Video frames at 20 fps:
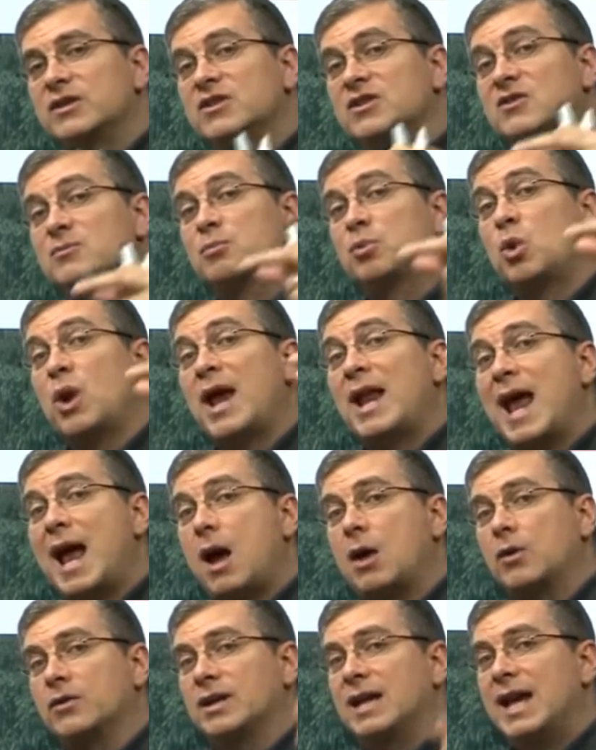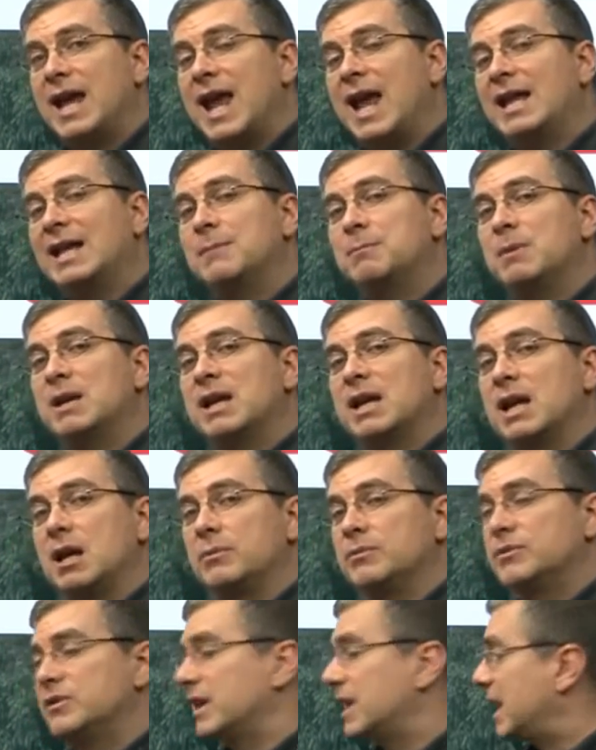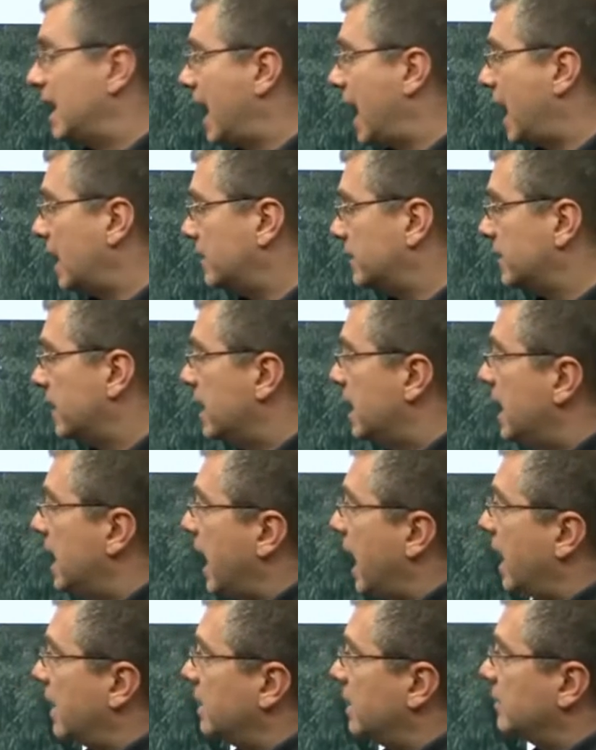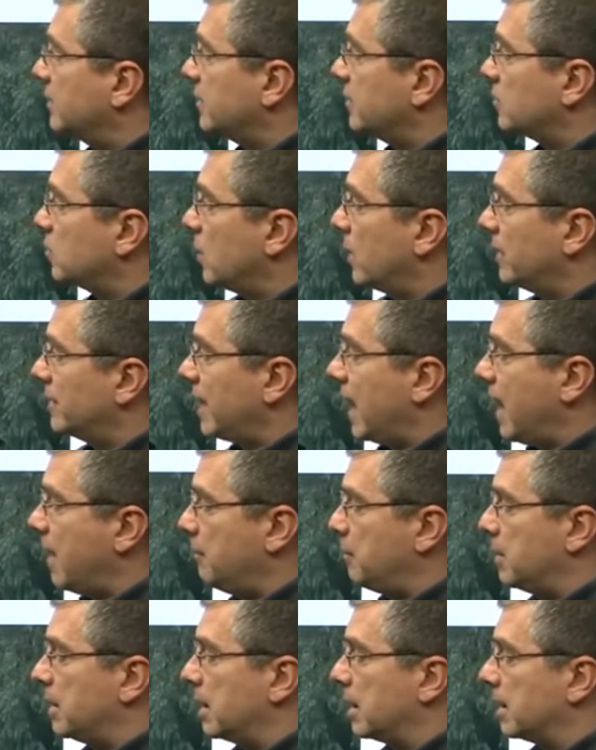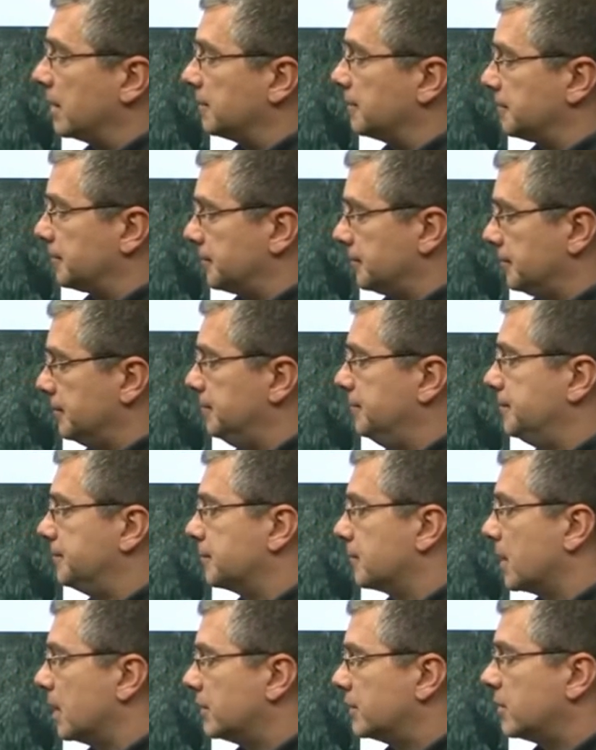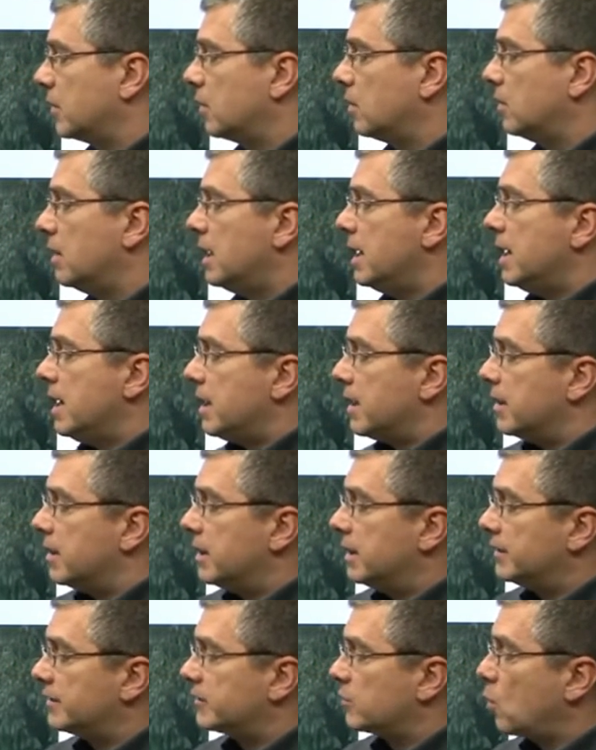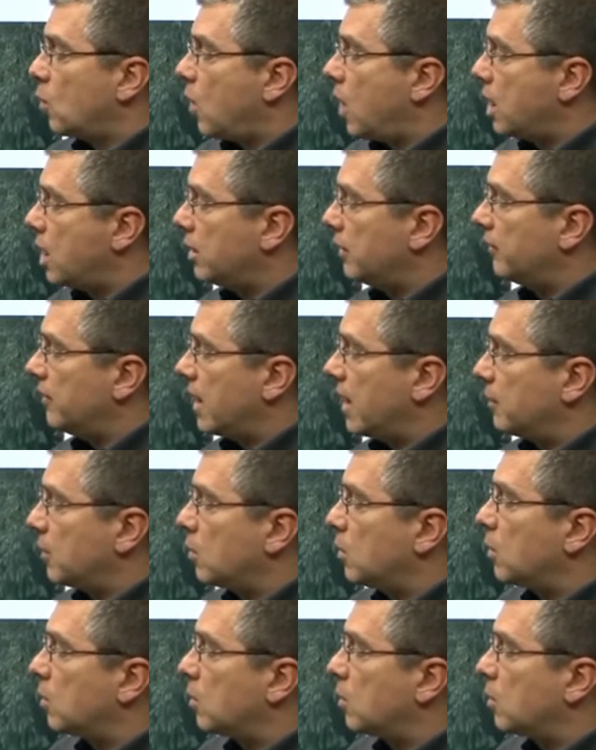The sun will make the water vapor come up to it, come up into the sky.